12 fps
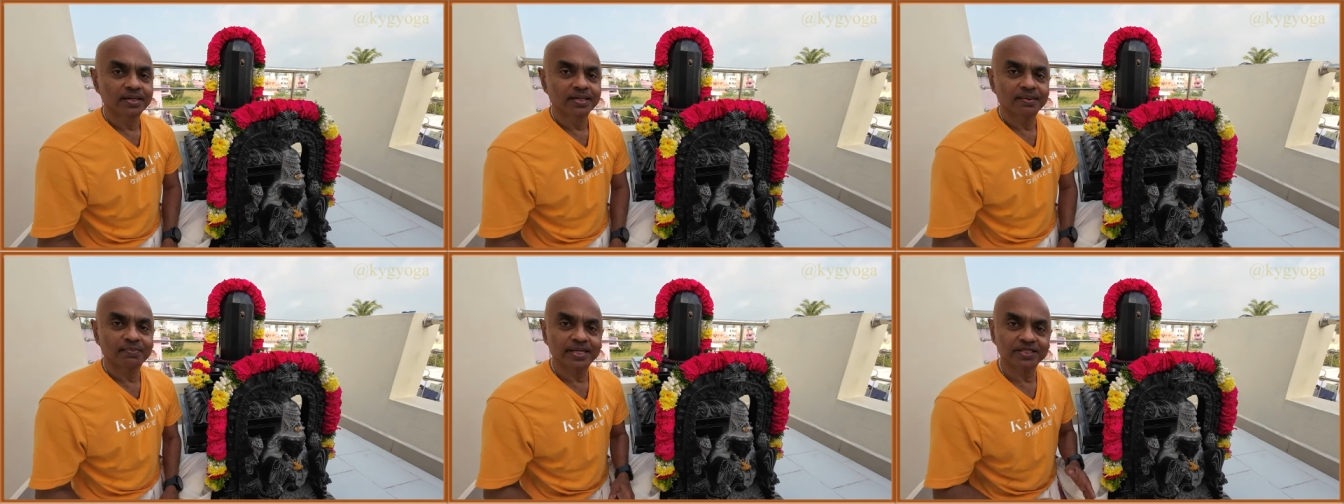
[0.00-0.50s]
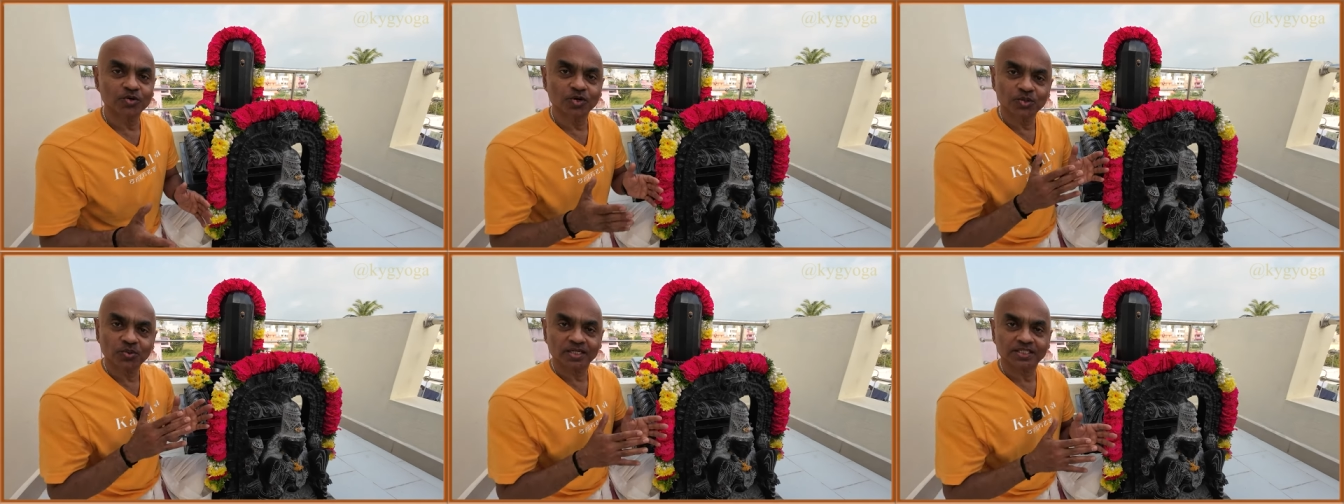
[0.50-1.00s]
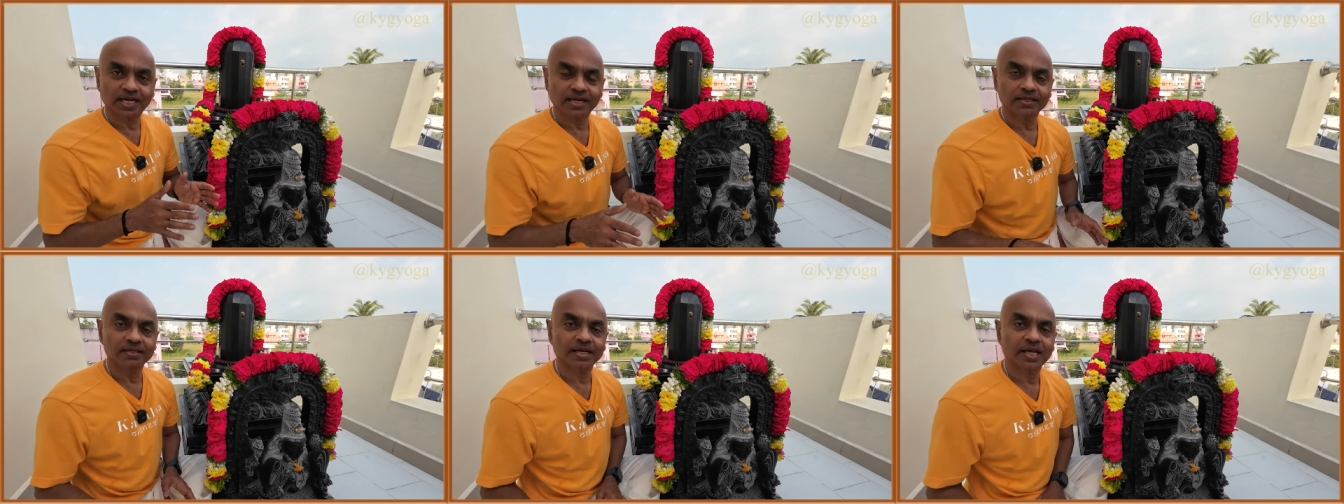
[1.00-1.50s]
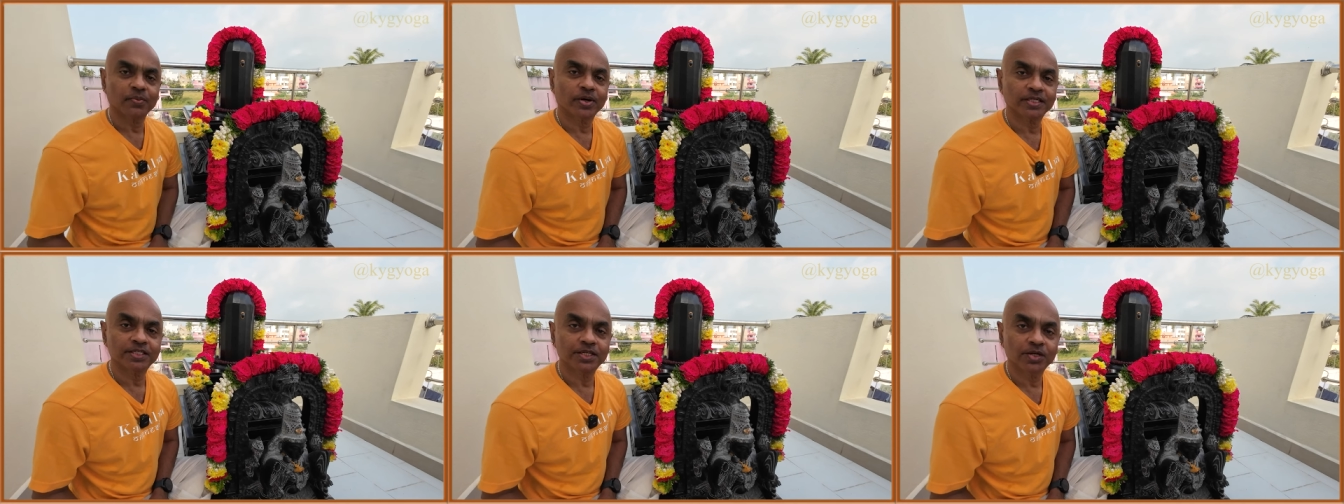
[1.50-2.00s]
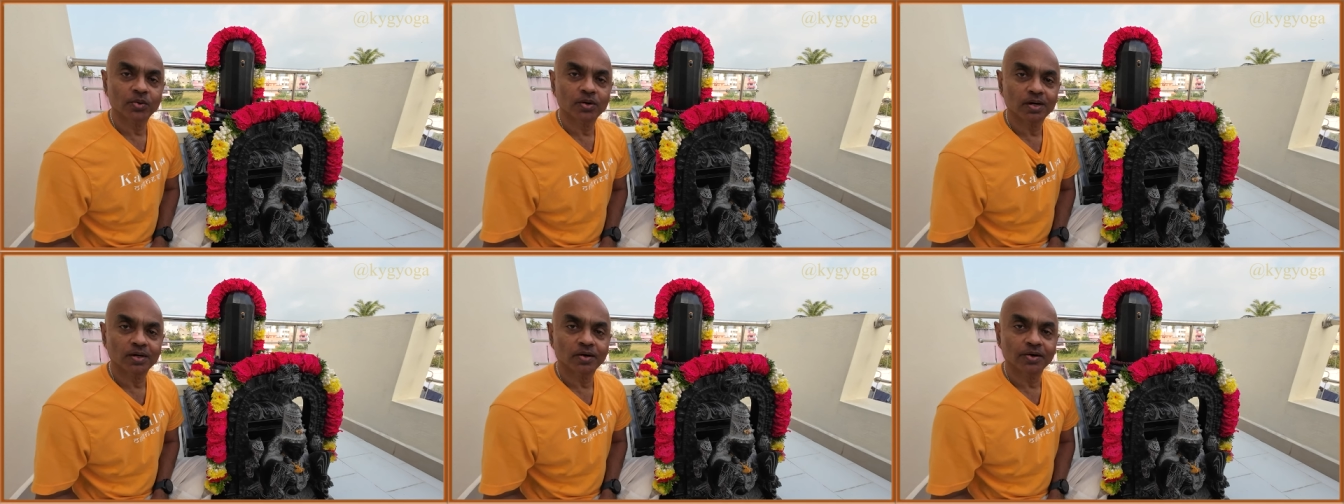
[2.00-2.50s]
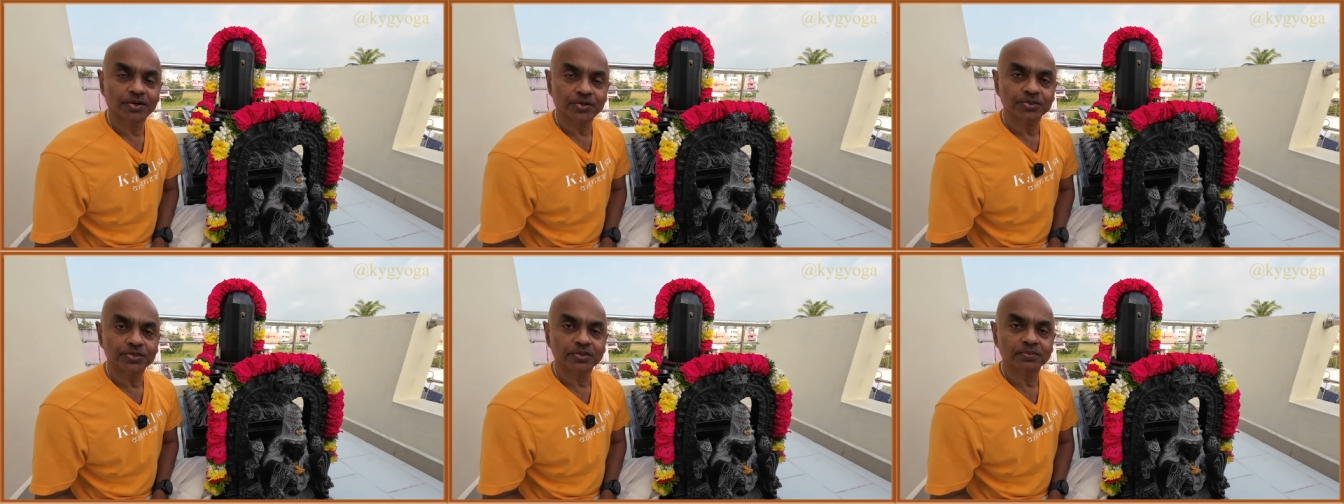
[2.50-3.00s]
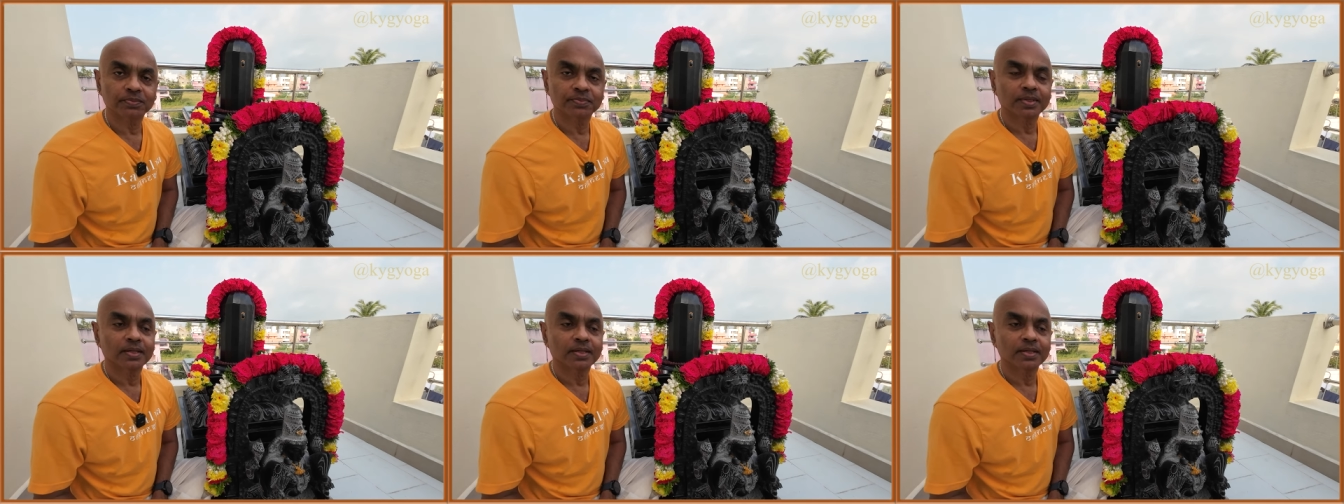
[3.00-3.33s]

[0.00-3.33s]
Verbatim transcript: then please go to our channel KYG Yoga on YouTube.